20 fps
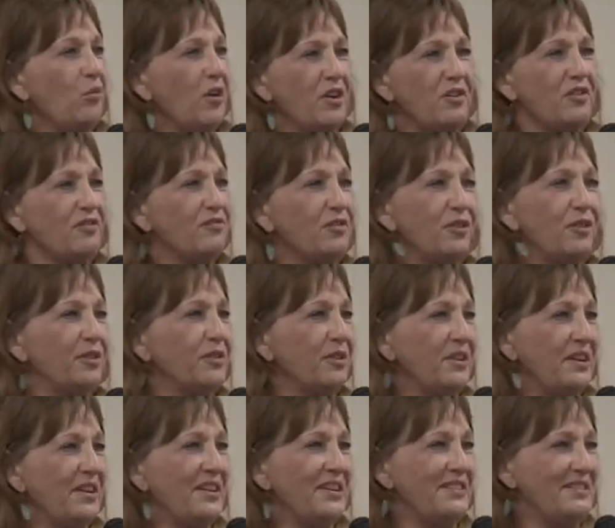a
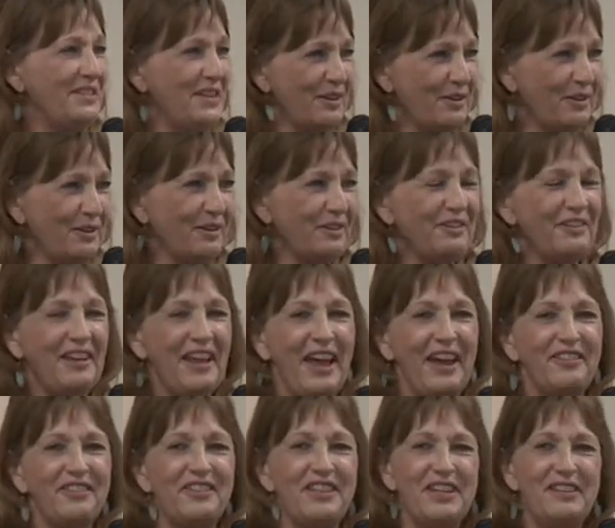wonderful dinner
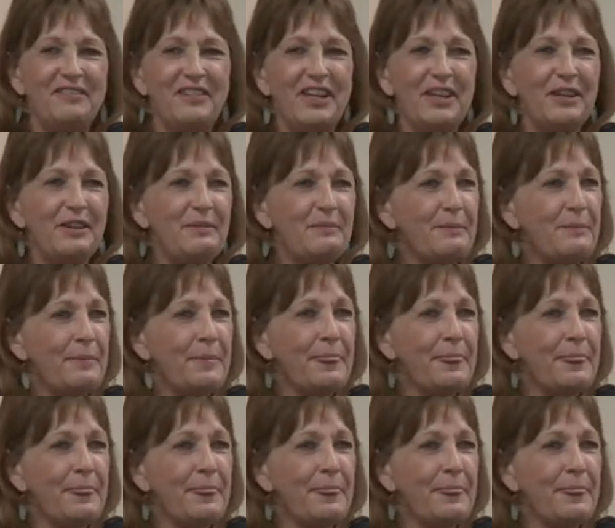last evening